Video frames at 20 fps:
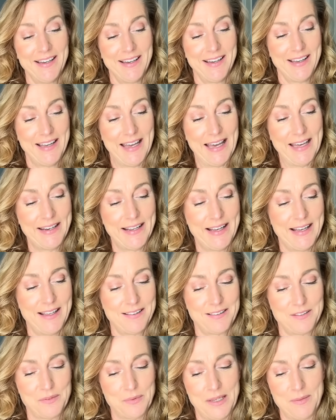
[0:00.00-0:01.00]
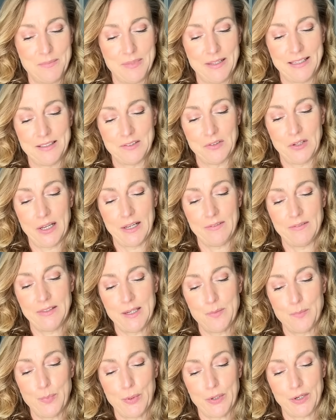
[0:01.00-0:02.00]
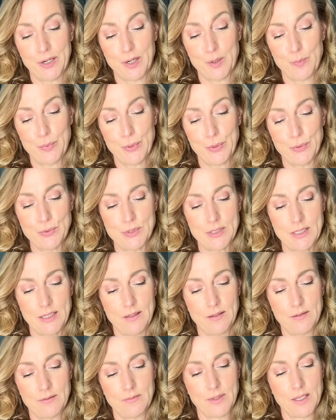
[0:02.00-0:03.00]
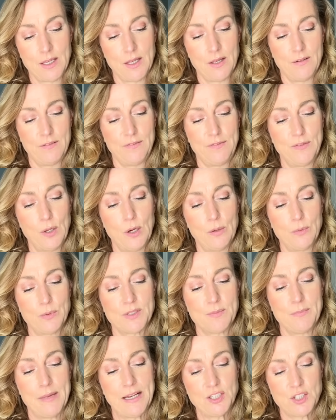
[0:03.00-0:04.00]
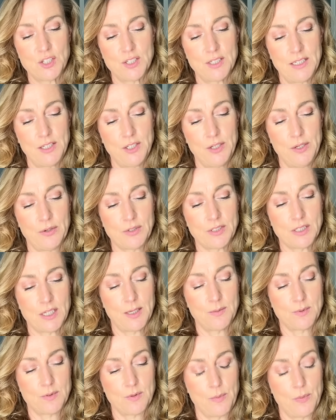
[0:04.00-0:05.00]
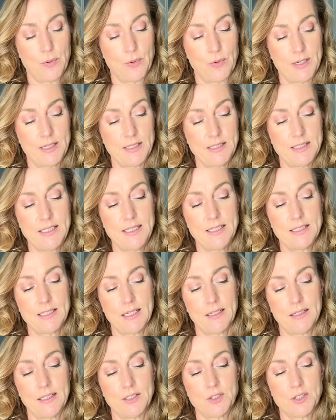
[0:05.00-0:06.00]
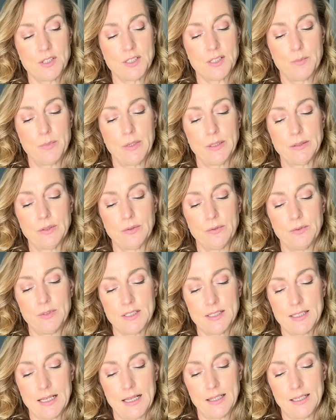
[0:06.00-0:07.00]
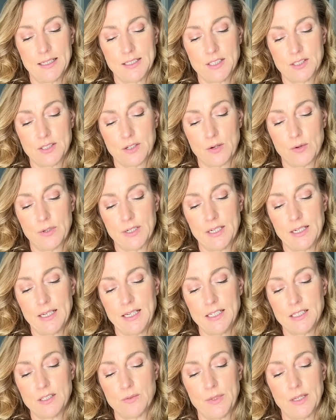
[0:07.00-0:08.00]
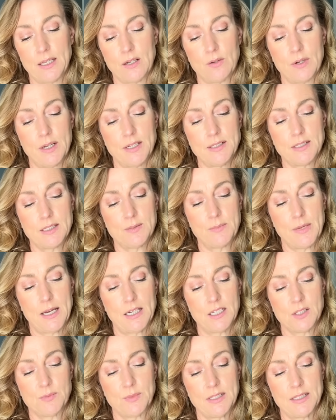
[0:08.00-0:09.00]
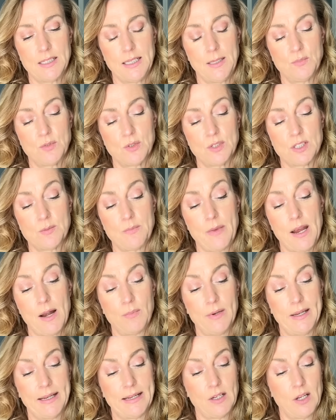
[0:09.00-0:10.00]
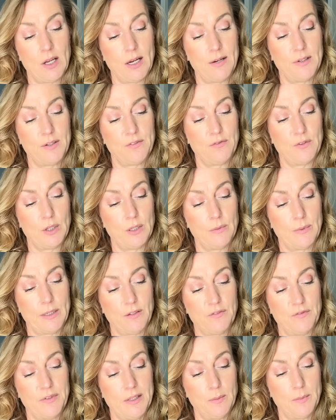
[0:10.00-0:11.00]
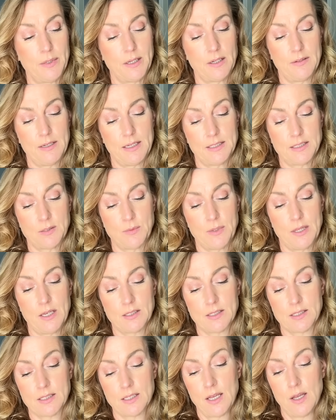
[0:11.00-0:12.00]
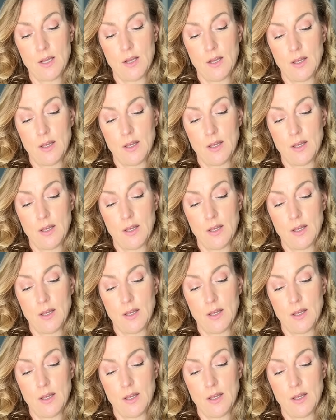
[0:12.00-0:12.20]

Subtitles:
Anne Hathaway, Blake Lively, and Parker Posey. Flaa was mentioned in New York Times reporting detailing Justin Baldoni's alleged coordination with a crisis management team to smear Blake Lively following filming of It Ends With Us.